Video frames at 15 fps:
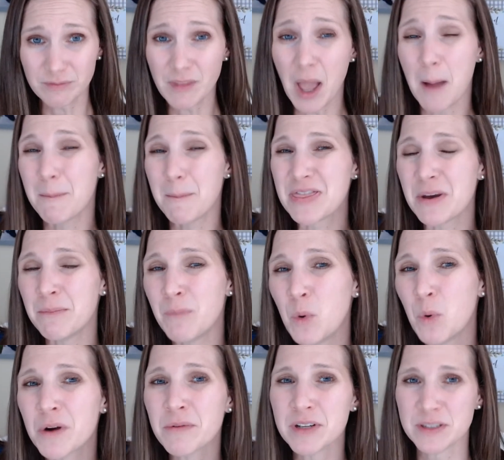But the
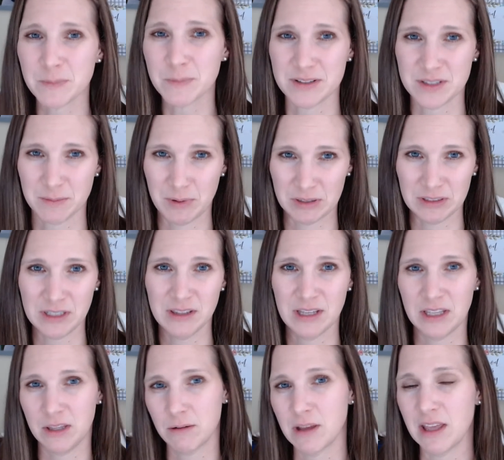more responsibility that
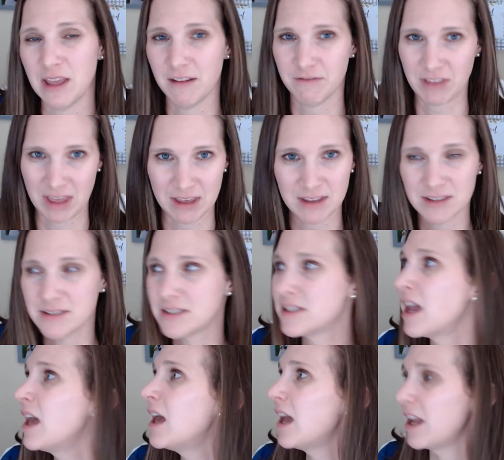you can give kids
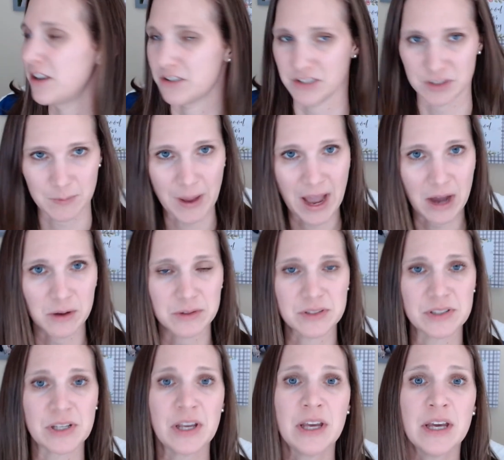and your spouse
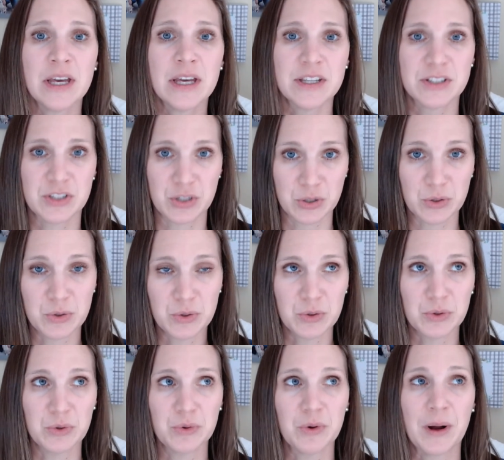
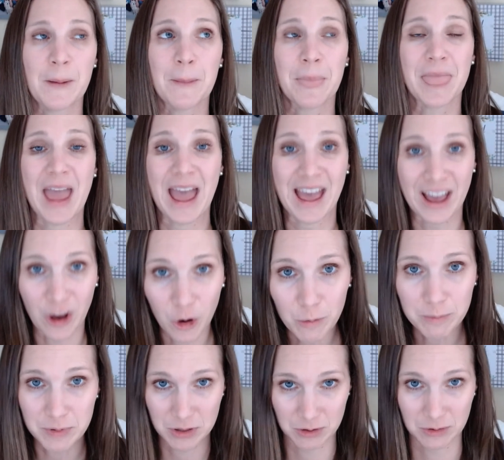to
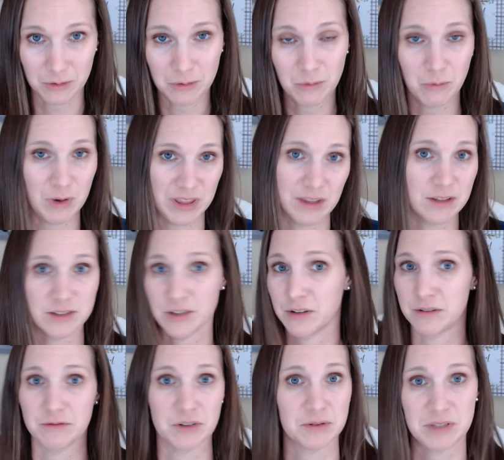help you with a
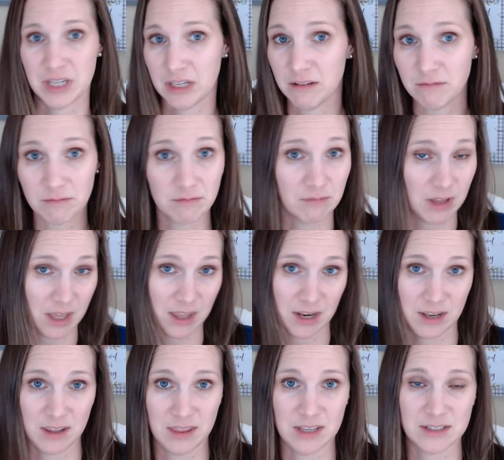certain routine, and
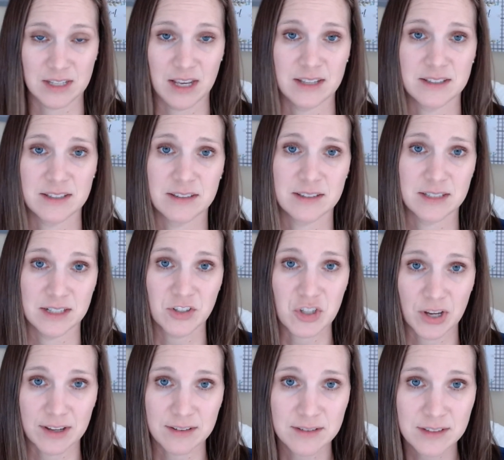in this case it's
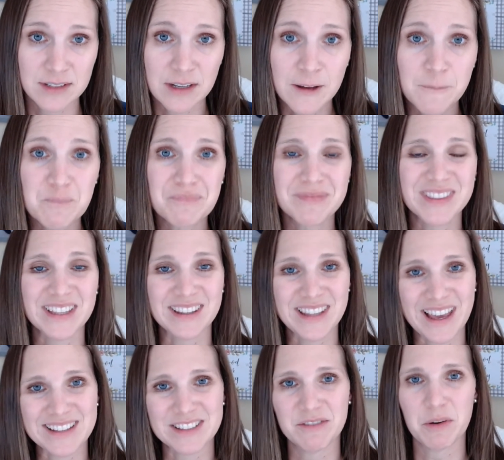dishes, the
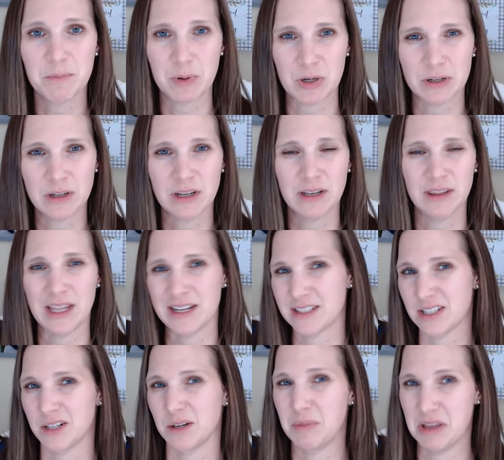less of a burden that is
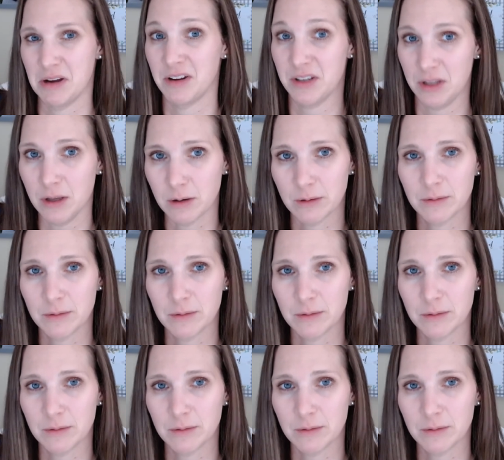going to be on you.